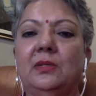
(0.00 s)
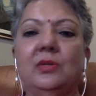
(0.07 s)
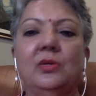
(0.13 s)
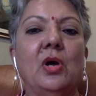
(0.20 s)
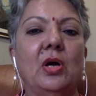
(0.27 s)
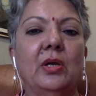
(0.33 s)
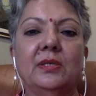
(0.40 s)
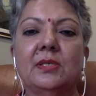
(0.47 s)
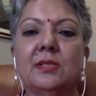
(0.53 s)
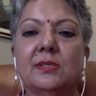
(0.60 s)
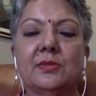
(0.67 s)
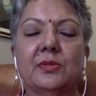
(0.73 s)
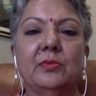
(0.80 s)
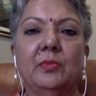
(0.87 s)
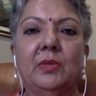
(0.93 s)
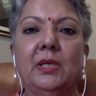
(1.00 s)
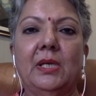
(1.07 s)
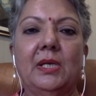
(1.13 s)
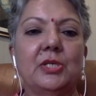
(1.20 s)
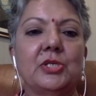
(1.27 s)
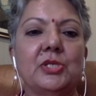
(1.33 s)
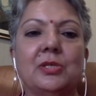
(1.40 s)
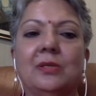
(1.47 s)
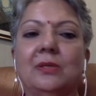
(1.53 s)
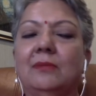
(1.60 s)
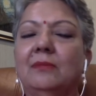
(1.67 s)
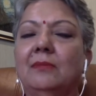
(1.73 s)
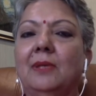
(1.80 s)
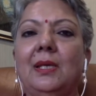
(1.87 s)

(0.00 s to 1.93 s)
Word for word: non discrimination,